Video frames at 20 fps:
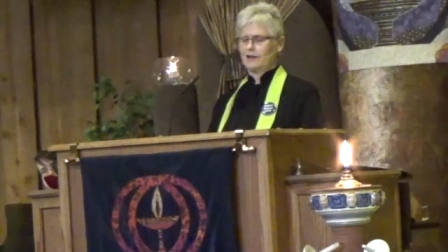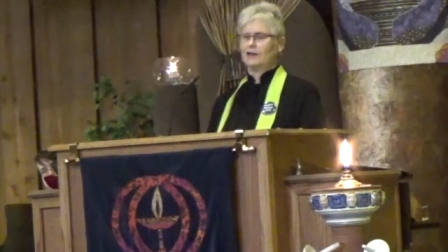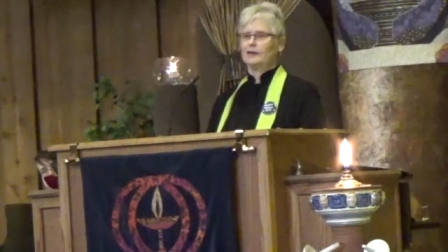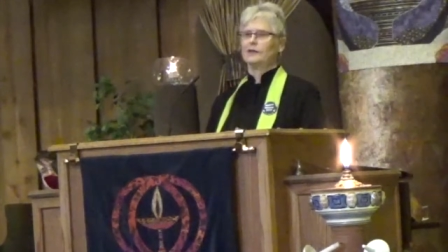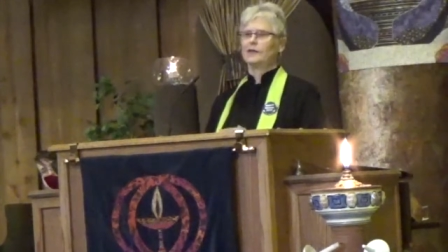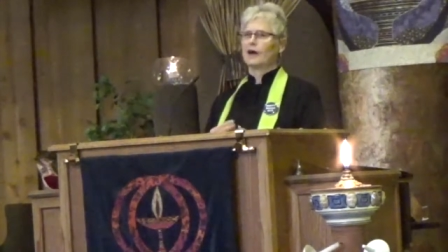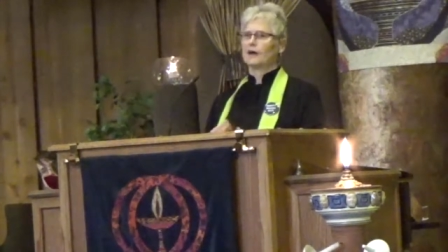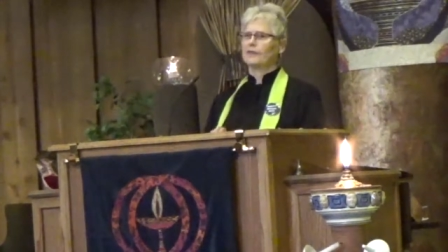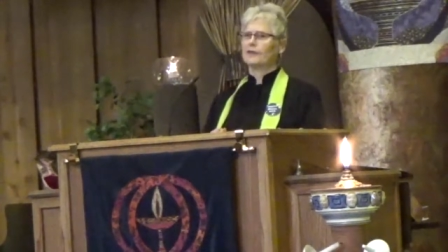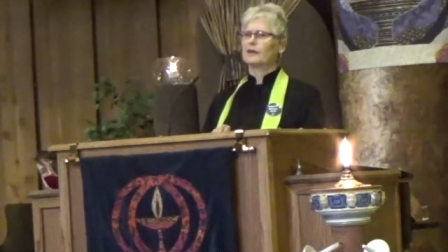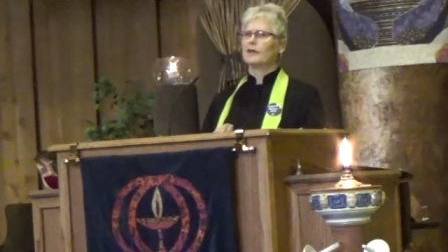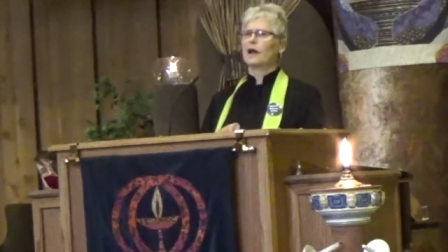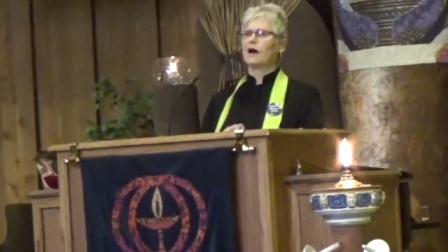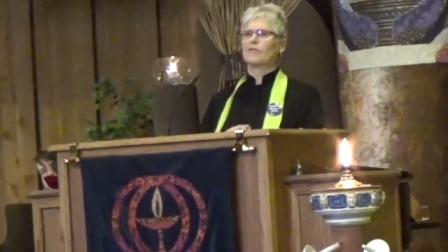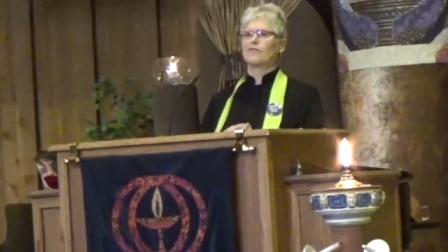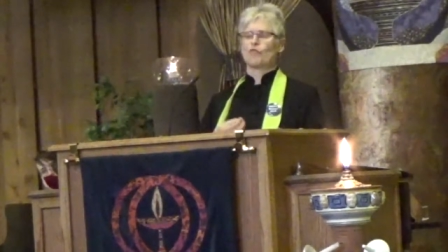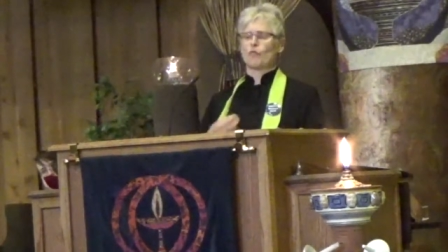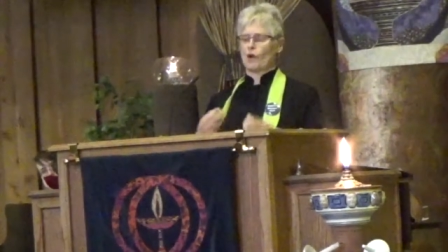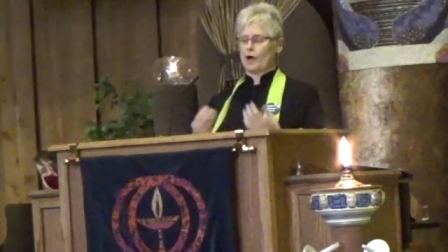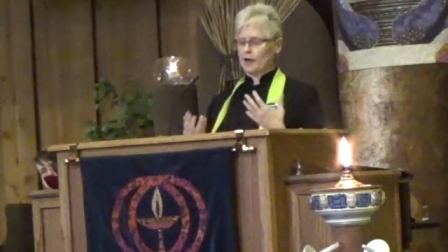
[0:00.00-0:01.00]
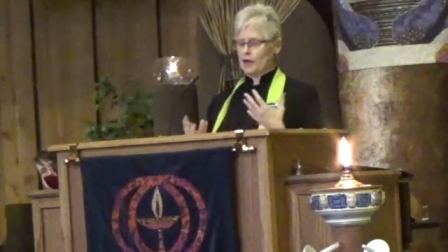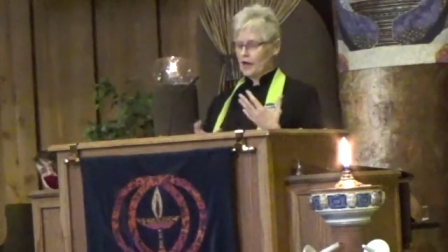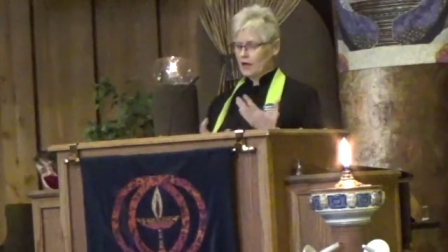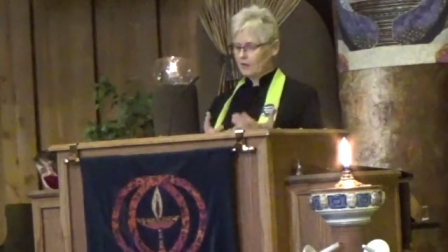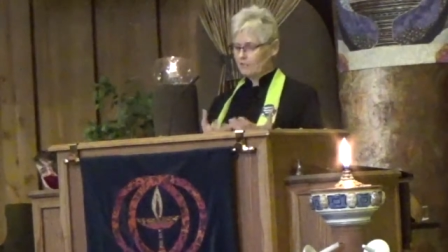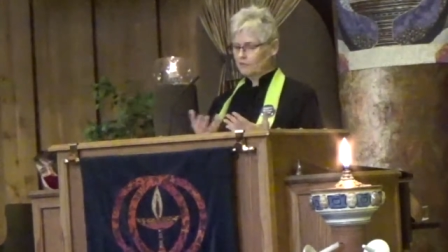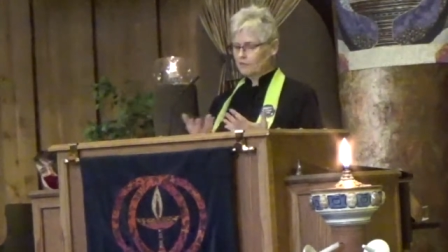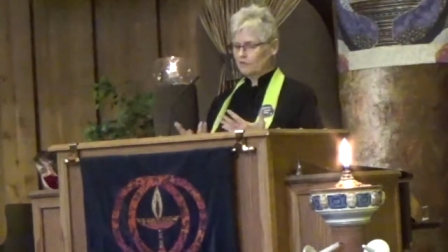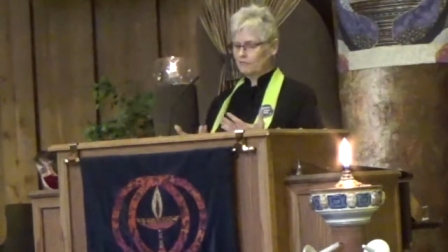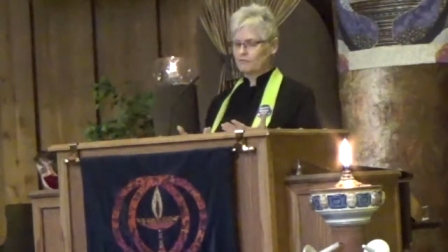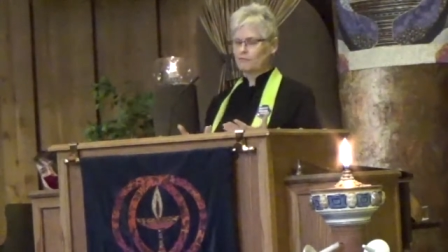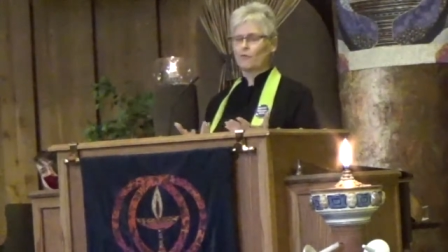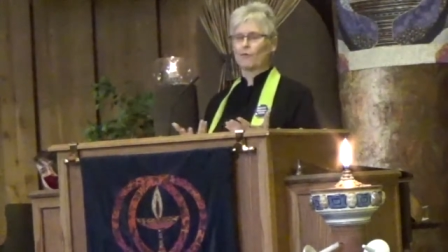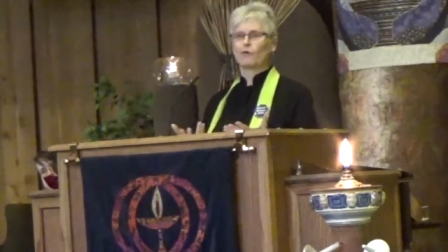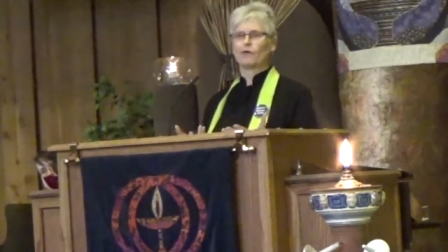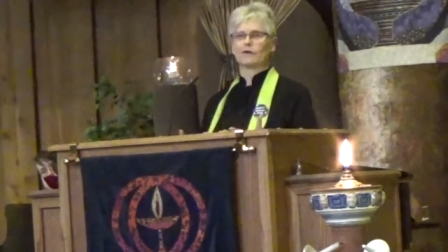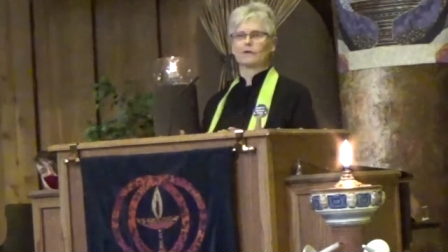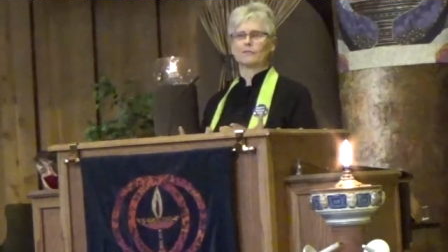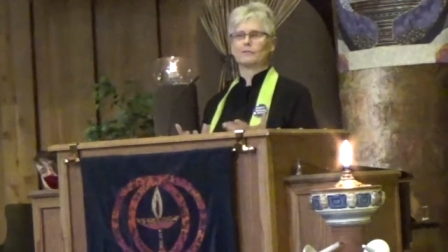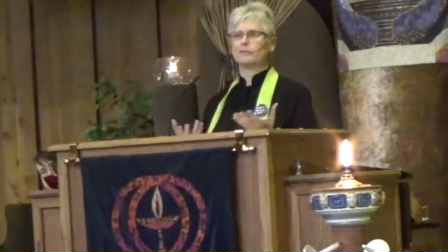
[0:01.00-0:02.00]
Nothing of whatever
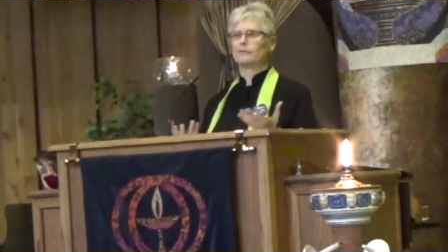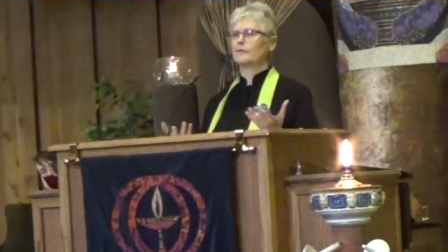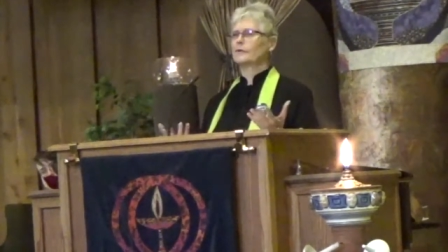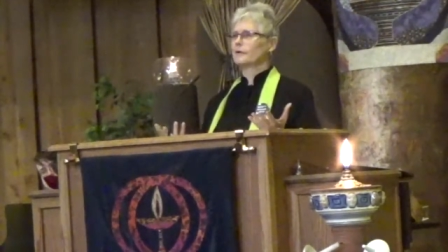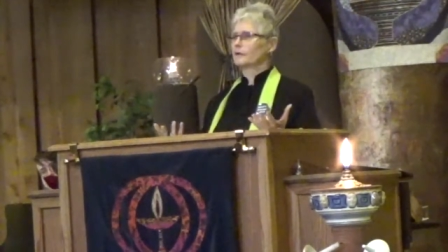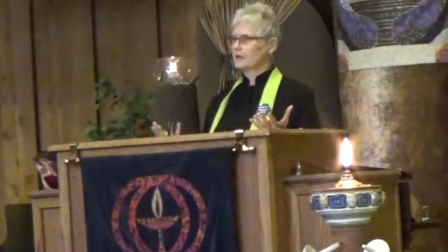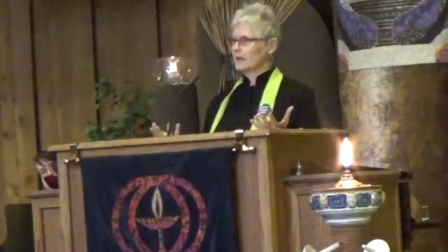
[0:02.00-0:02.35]
form